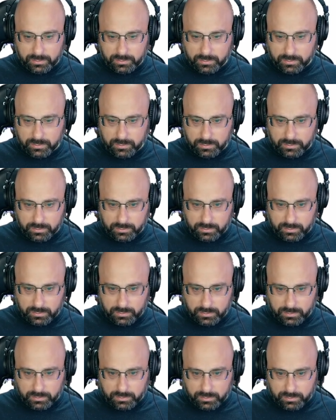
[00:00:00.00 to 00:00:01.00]

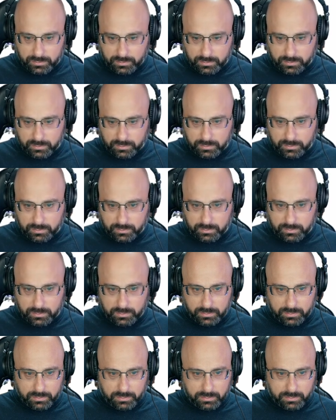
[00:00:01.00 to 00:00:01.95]
Nothing is said.